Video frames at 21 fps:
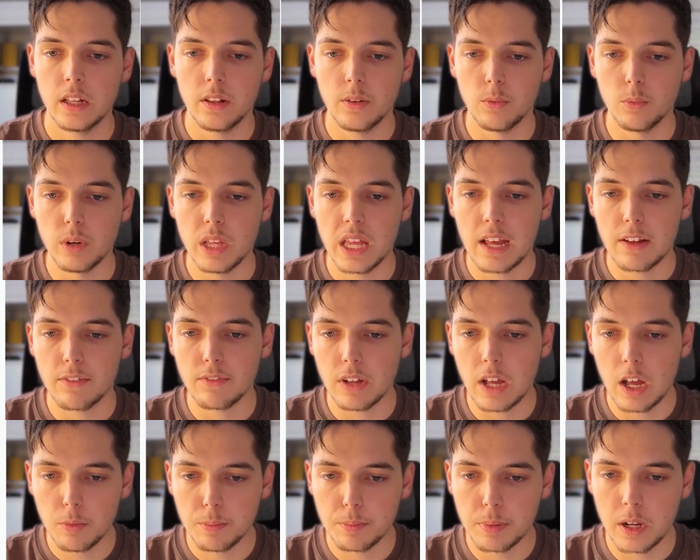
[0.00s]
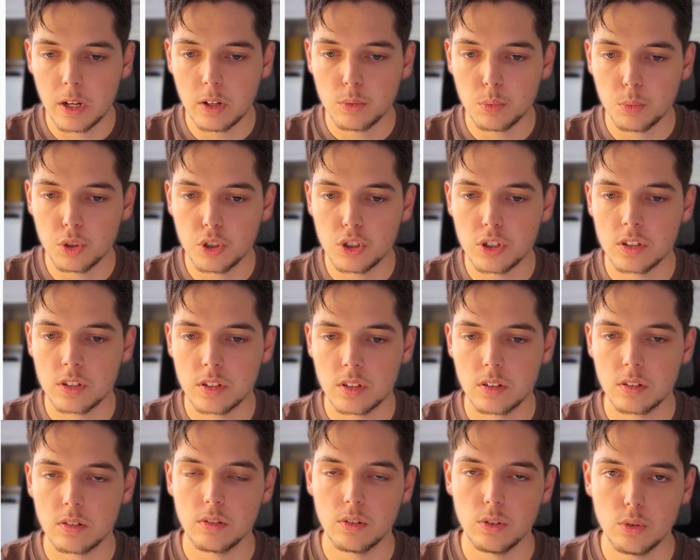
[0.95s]
We have outbound, which is
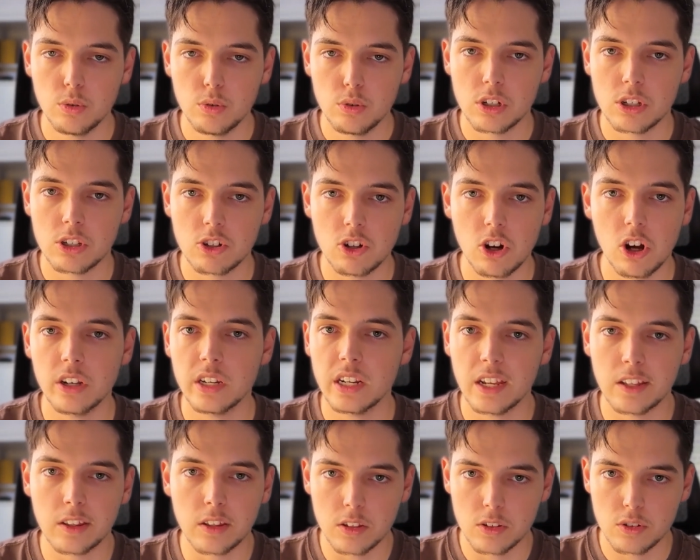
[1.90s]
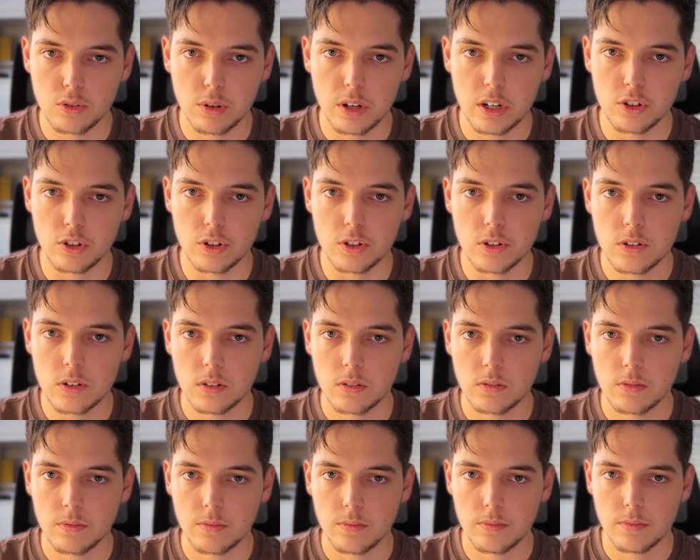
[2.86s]
you just contacting strangers.
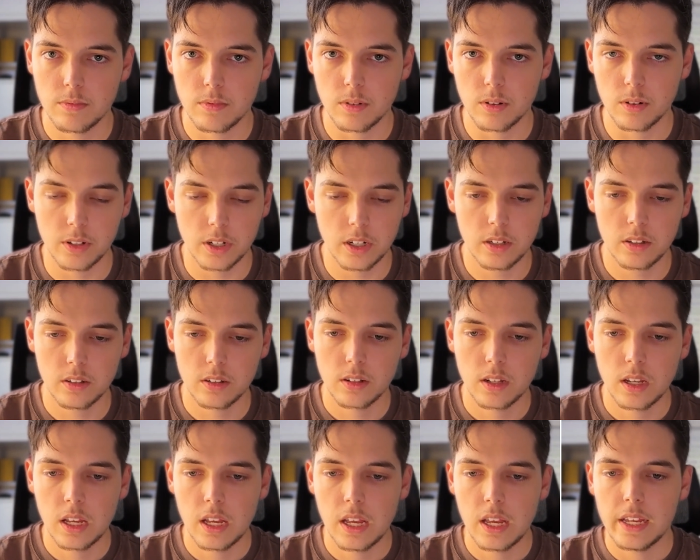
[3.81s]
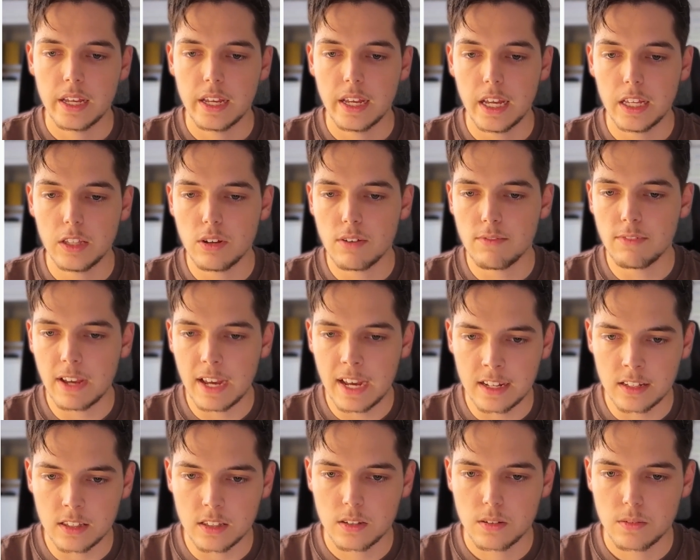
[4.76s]
All right. And you have
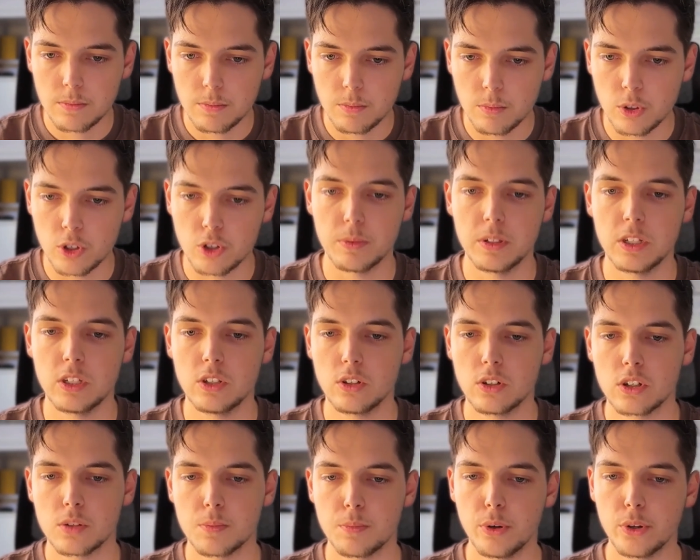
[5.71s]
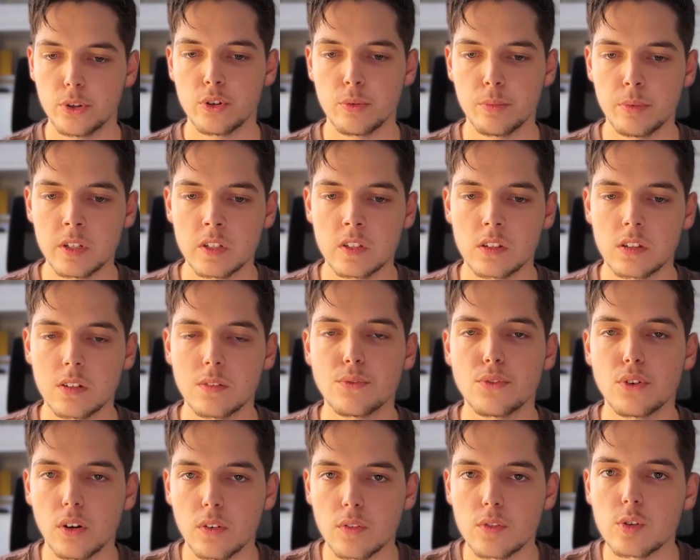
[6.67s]
ads, which means you just put your business in
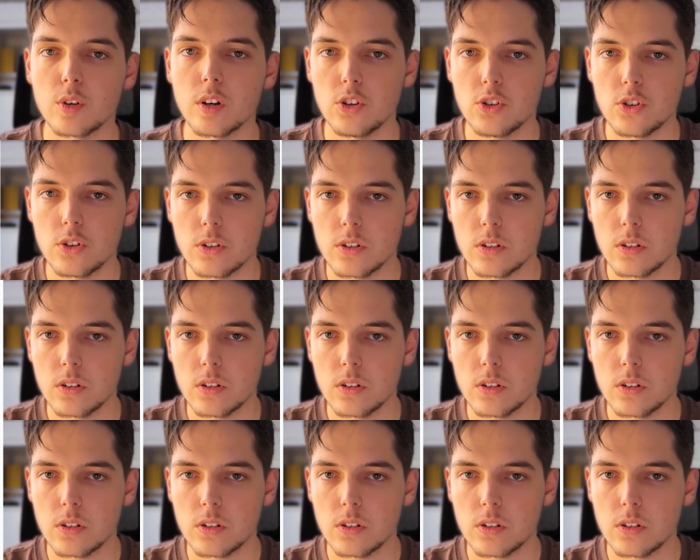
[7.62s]
front of strangers.